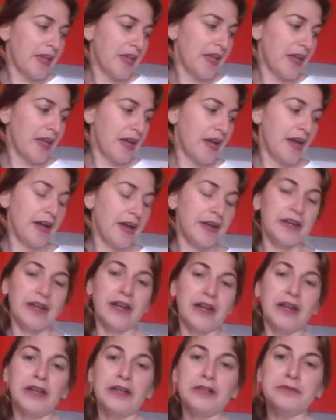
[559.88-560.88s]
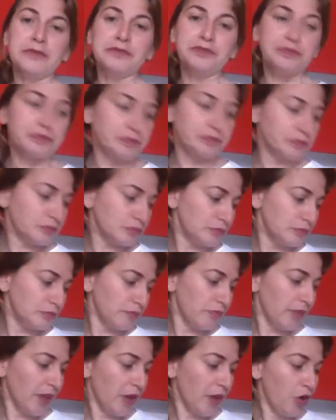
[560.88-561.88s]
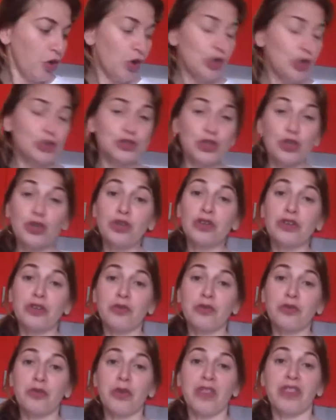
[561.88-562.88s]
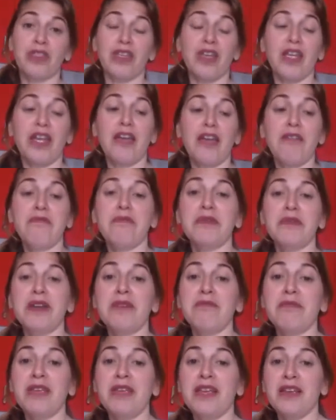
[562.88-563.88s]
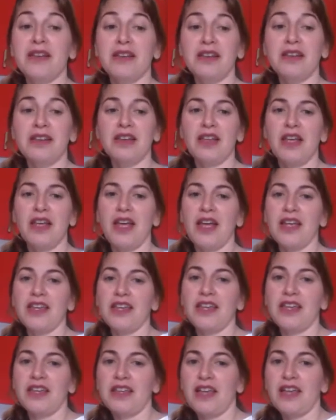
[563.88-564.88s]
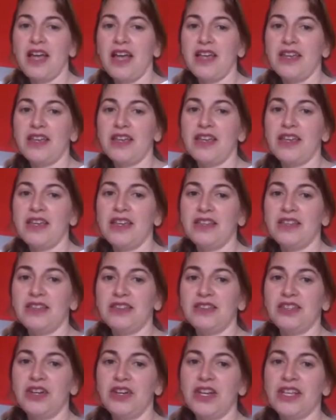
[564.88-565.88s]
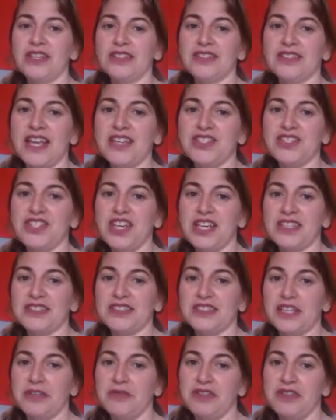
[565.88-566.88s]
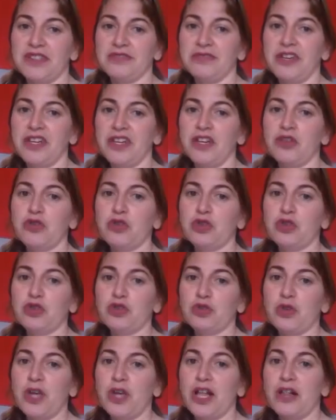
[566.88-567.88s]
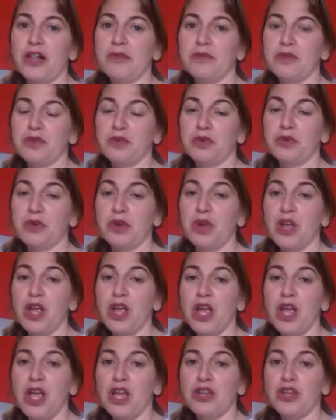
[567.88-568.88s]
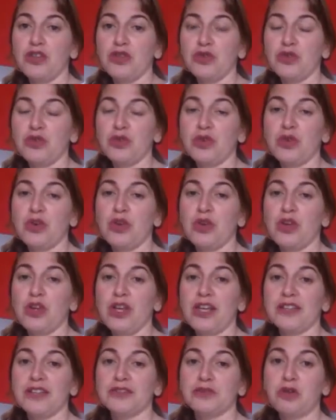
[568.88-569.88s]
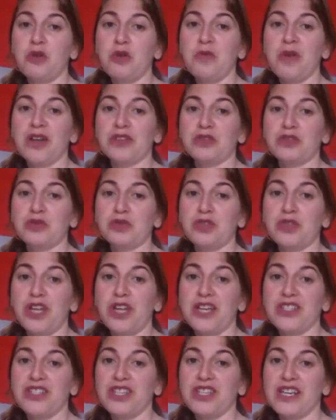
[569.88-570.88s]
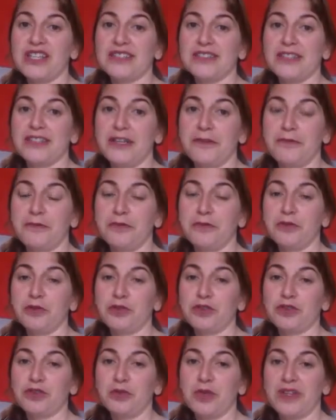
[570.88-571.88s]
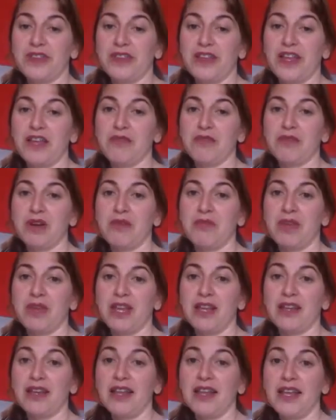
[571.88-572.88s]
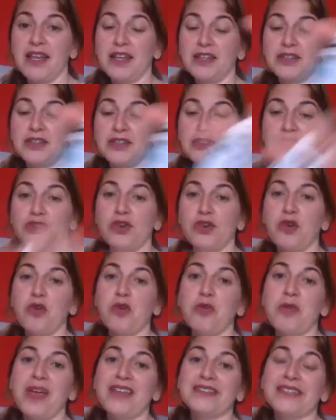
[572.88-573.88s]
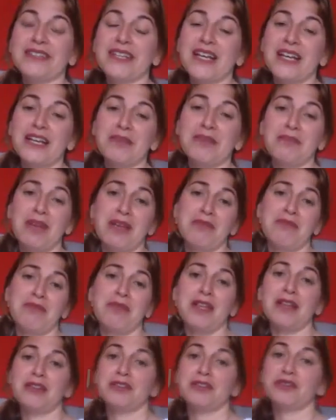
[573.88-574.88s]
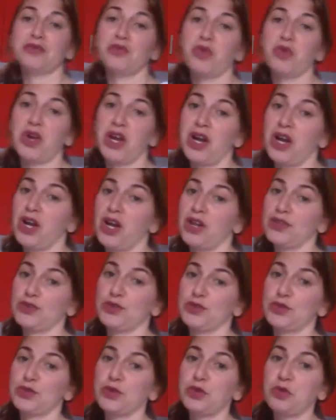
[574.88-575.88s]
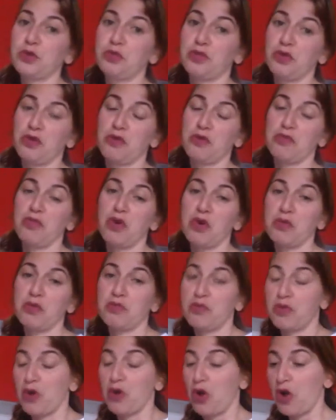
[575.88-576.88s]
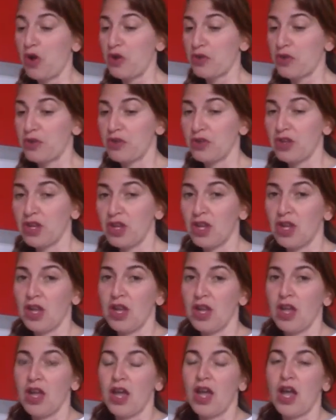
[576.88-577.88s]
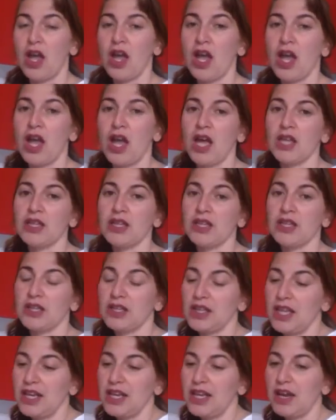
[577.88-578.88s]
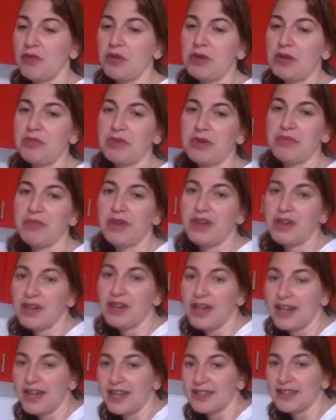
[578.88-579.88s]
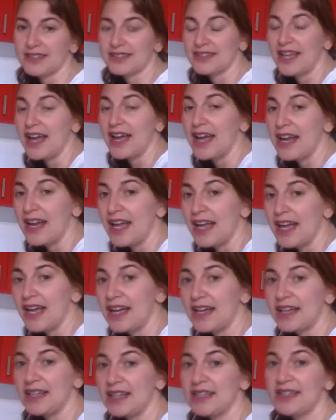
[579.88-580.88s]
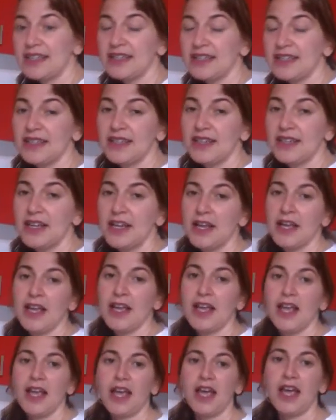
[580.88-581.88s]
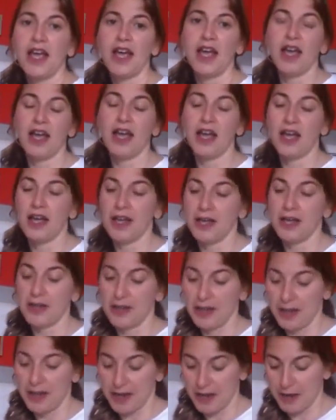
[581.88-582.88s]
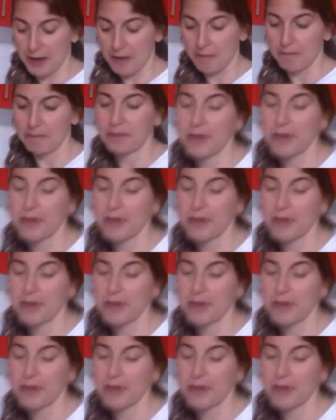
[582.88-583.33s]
and um, also, with every meal, I I drink digestive. It's very good to help your your stomach to digest the foods with every meal. So basically, my meals were soup or bone broth, and then I will prepare like a salad, and um,